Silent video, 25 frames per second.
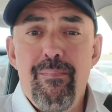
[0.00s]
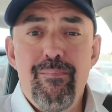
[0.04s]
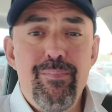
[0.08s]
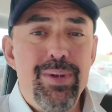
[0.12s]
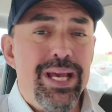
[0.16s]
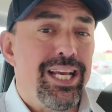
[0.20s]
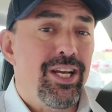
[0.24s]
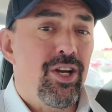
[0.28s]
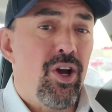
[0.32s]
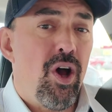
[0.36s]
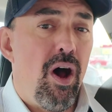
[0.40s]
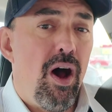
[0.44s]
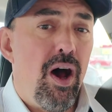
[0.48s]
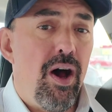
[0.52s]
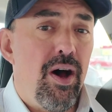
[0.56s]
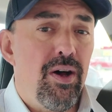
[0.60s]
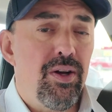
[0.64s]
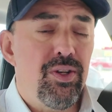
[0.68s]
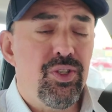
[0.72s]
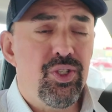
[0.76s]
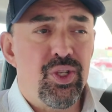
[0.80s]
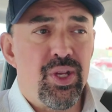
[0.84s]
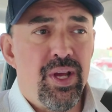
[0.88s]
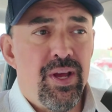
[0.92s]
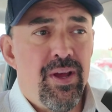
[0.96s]

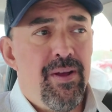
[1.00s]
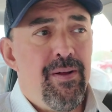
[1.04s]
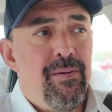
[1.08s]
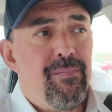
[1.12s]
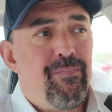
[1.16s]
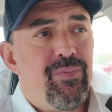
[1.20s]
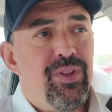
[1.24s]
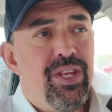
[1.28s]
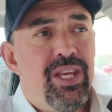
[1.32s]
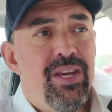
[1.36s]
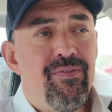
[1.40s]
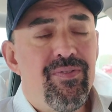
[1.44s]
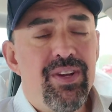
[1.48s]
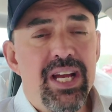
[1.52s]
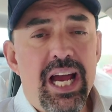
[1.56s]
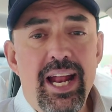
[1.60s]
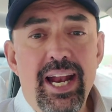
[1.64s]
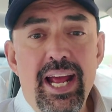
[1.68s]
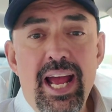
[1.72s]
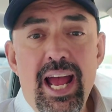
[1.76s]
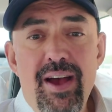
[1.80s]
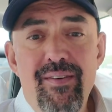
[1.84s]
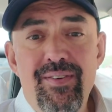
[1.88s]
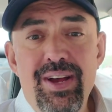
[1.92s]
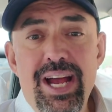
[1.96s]
because you've got
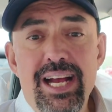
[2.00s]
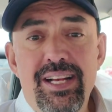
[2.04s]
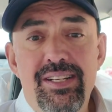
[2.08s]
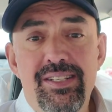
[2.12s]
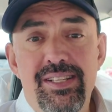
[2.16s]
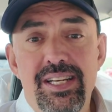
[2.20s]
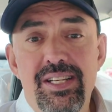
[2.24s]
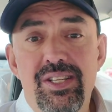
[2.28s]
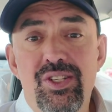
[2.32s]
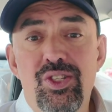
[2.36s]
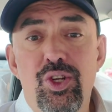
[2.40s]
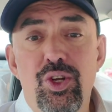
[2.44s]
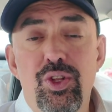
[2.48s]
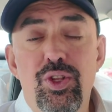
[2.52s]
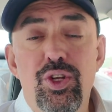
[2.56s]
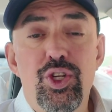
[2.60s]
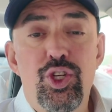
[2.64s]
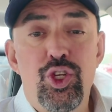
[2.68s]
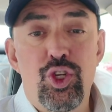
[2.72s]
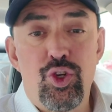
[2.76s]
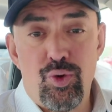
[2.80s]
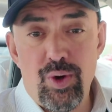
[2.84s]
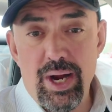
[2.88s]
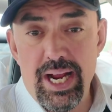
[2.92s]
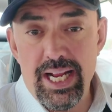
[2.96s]
to have access to the
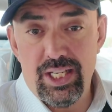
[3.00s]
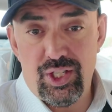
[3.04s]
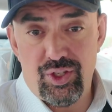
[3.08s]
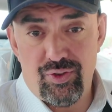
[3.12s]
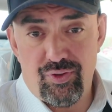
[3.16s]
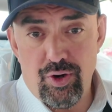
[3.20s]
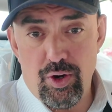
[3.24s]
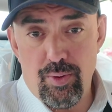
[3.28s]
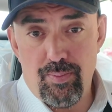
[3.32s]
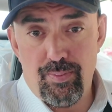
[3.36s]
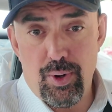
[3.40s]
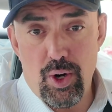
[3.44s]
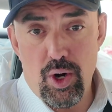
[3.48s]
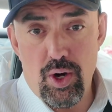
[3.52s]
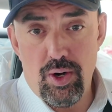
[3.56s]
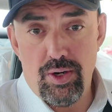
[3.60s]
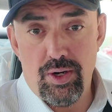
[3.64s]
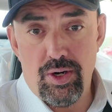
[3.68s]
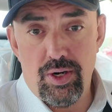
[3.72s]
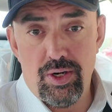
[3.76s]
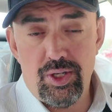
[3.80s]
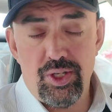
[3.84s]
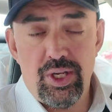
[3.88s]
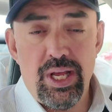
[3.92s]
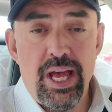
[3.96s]
transfer
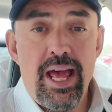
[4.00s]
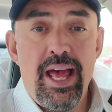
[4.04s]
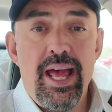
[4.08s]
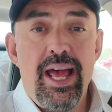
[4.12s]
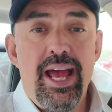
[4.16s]
partners.